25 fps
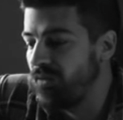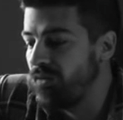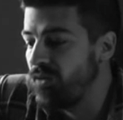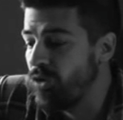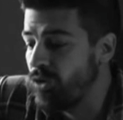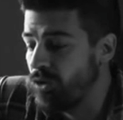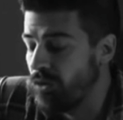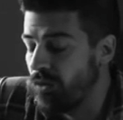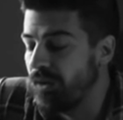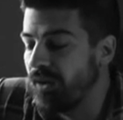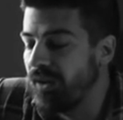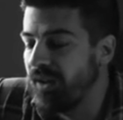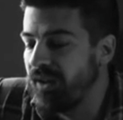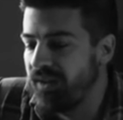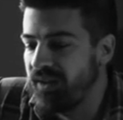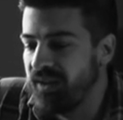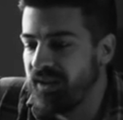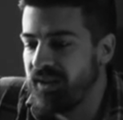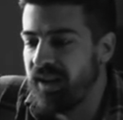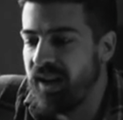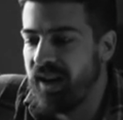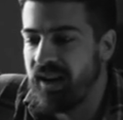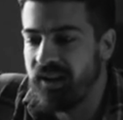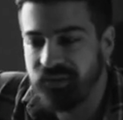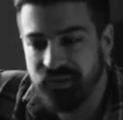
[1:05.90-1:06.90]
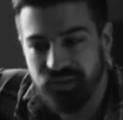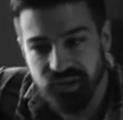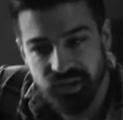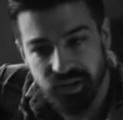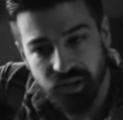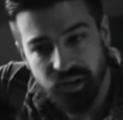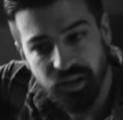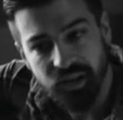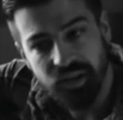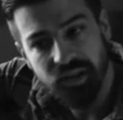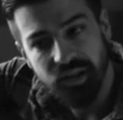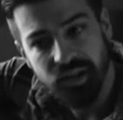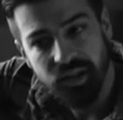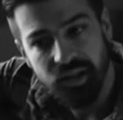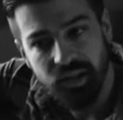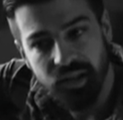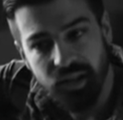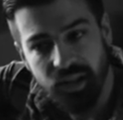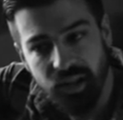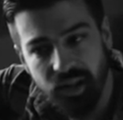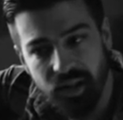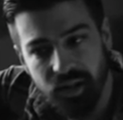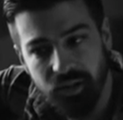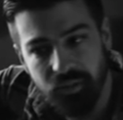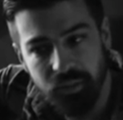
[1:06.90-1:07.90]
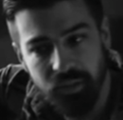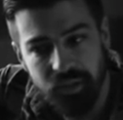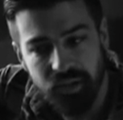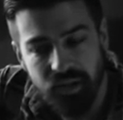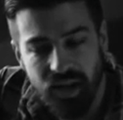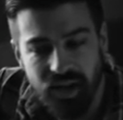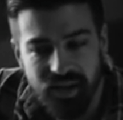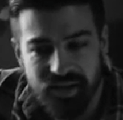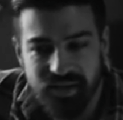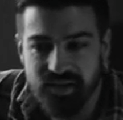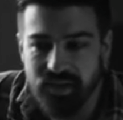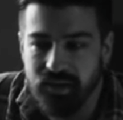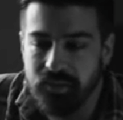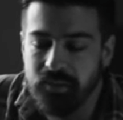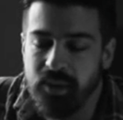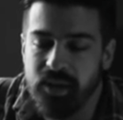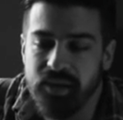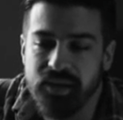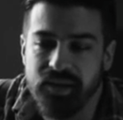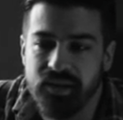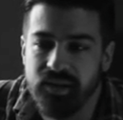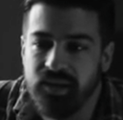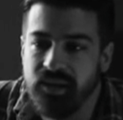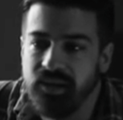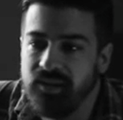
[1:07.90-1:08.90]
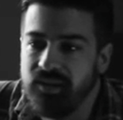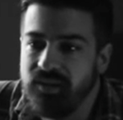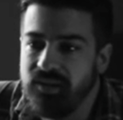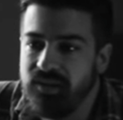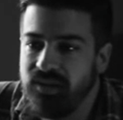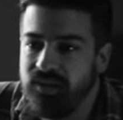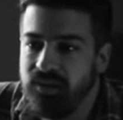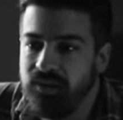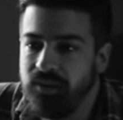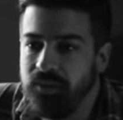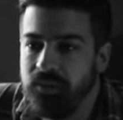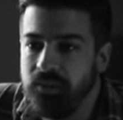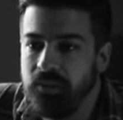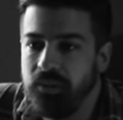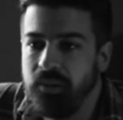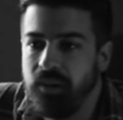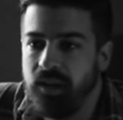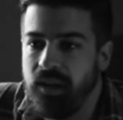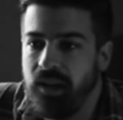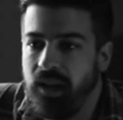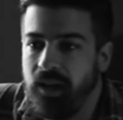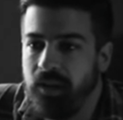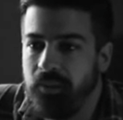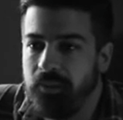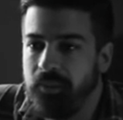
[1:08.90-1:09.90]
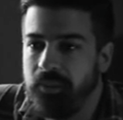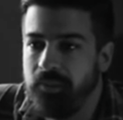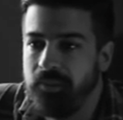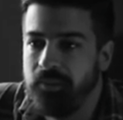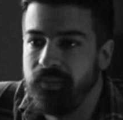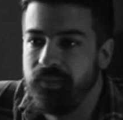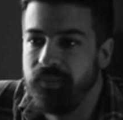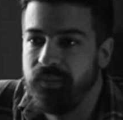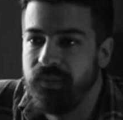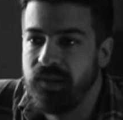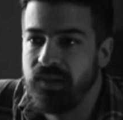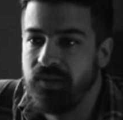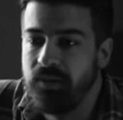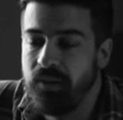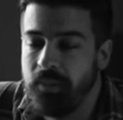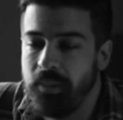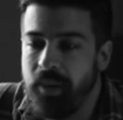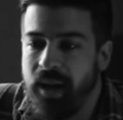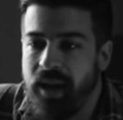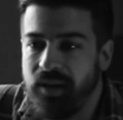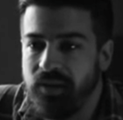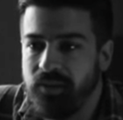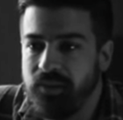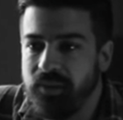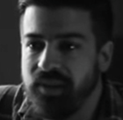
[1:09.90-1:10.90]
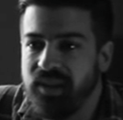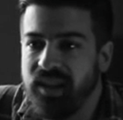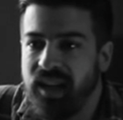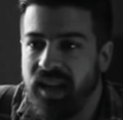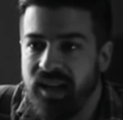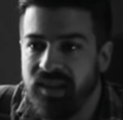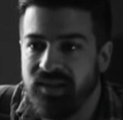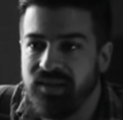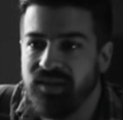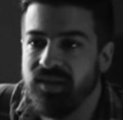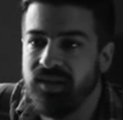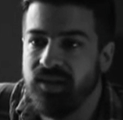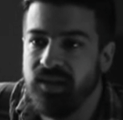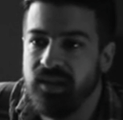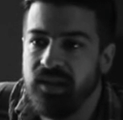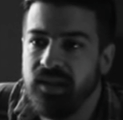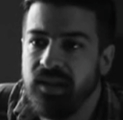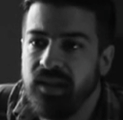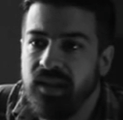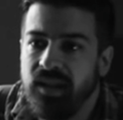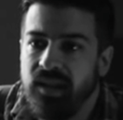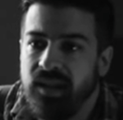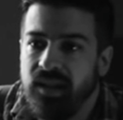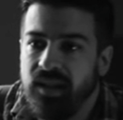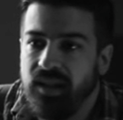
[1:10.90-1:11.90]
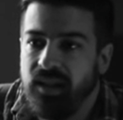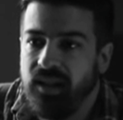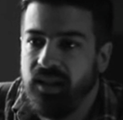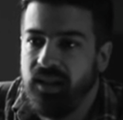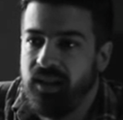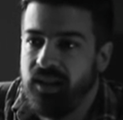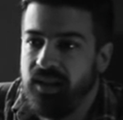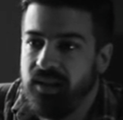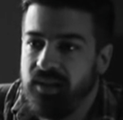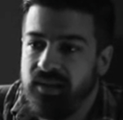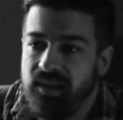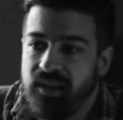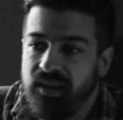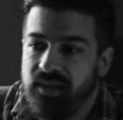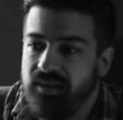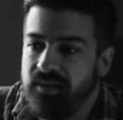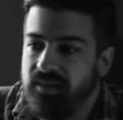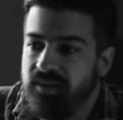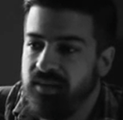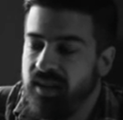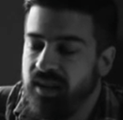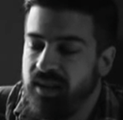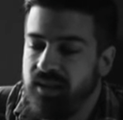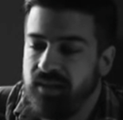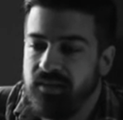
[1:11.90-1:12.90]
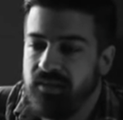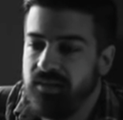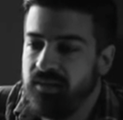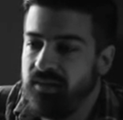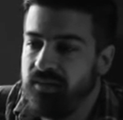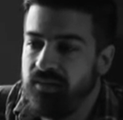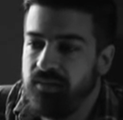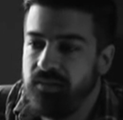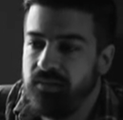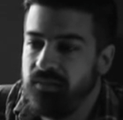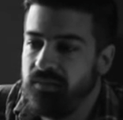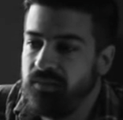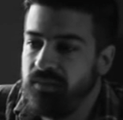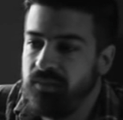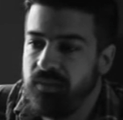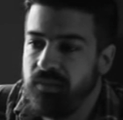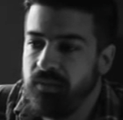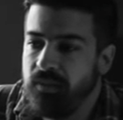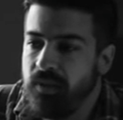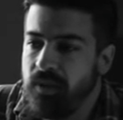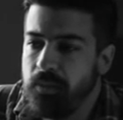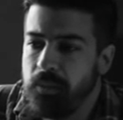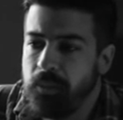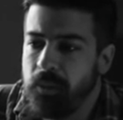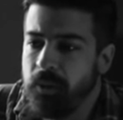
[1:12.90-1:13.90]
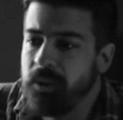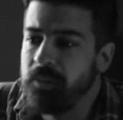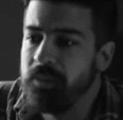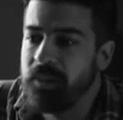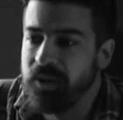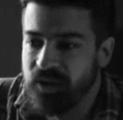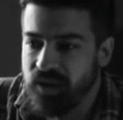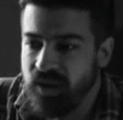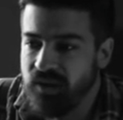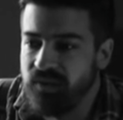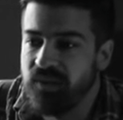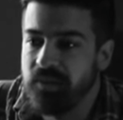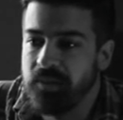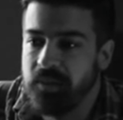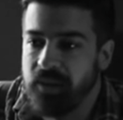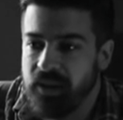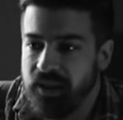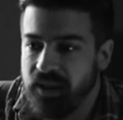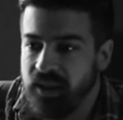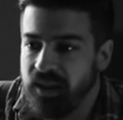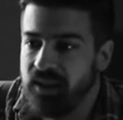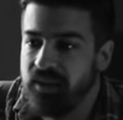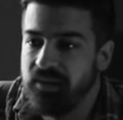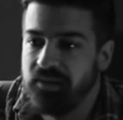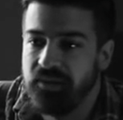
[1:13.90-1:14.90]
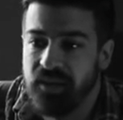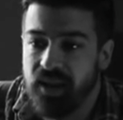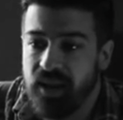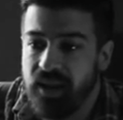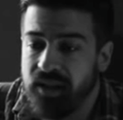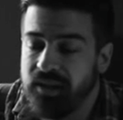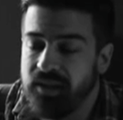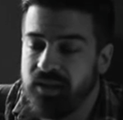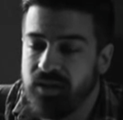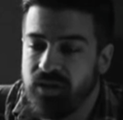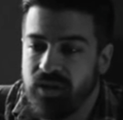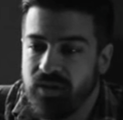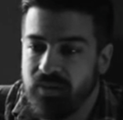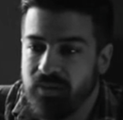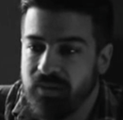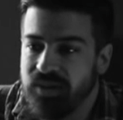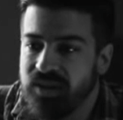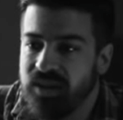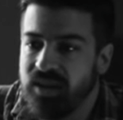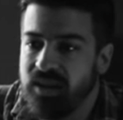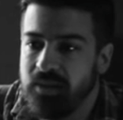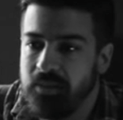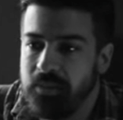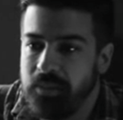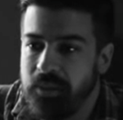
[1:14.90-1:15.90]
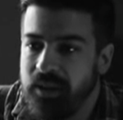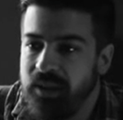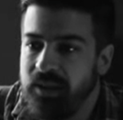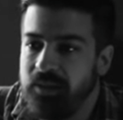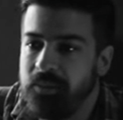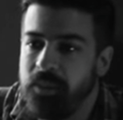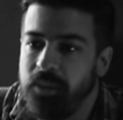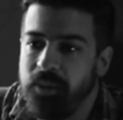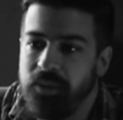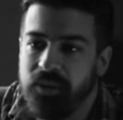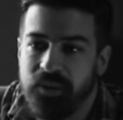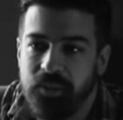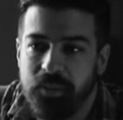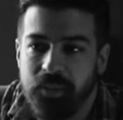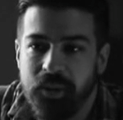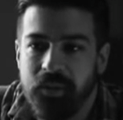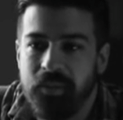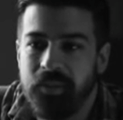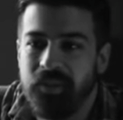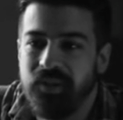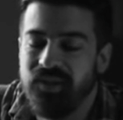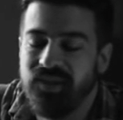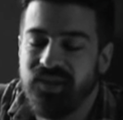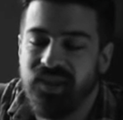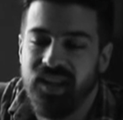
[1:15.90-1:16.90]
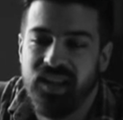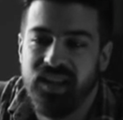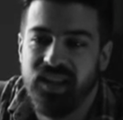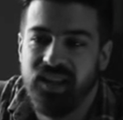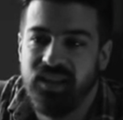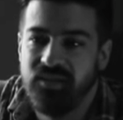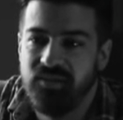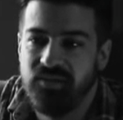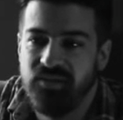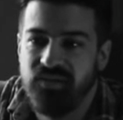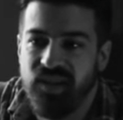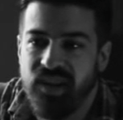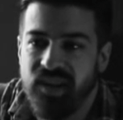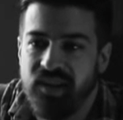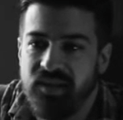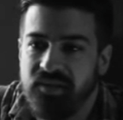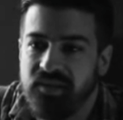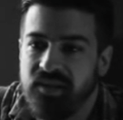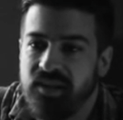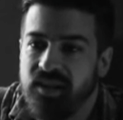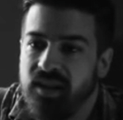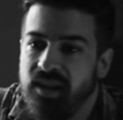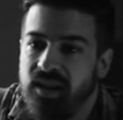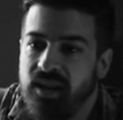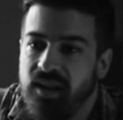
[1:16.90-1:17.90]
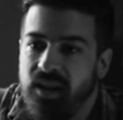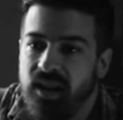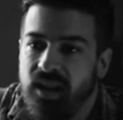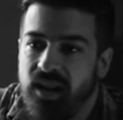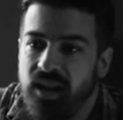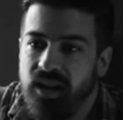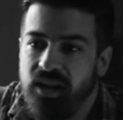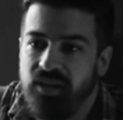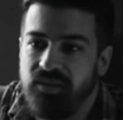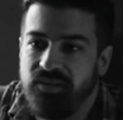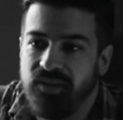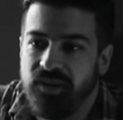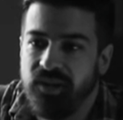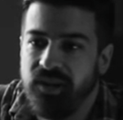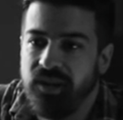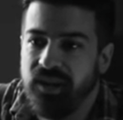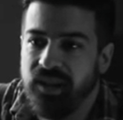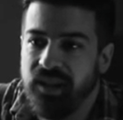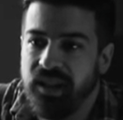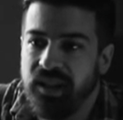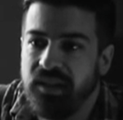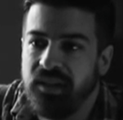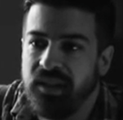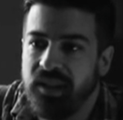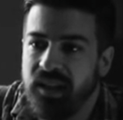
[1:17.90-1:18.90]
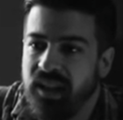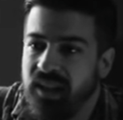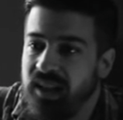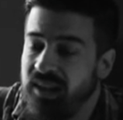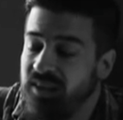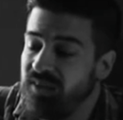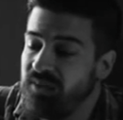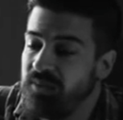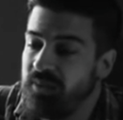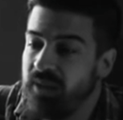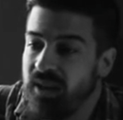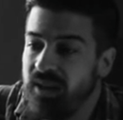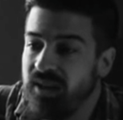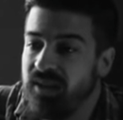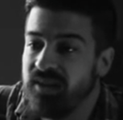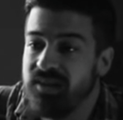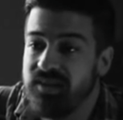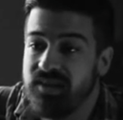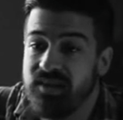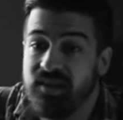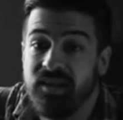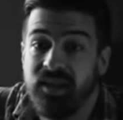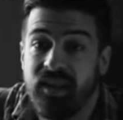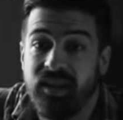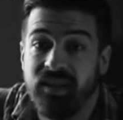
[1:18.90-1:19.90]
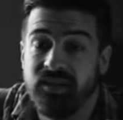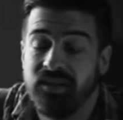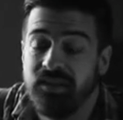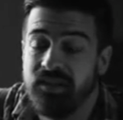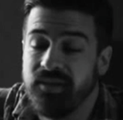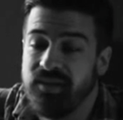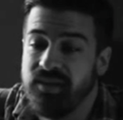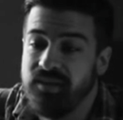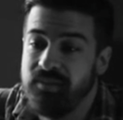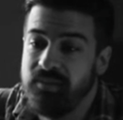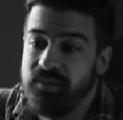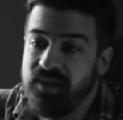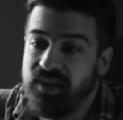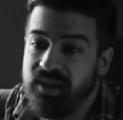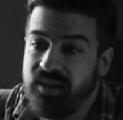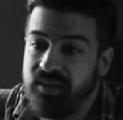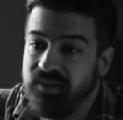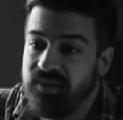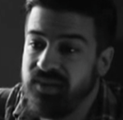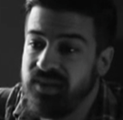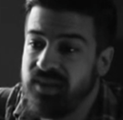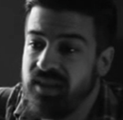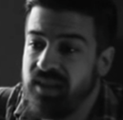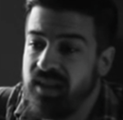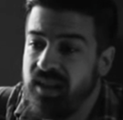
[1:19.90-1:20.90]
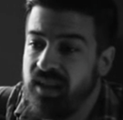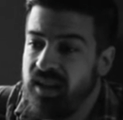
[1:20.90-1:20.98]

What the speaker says: shortly thereafter we lost our mother to a battle with cancer that pretty much everybody thought that she was going to beat, both the people standing in faith for her healing as well as the doctors themselves.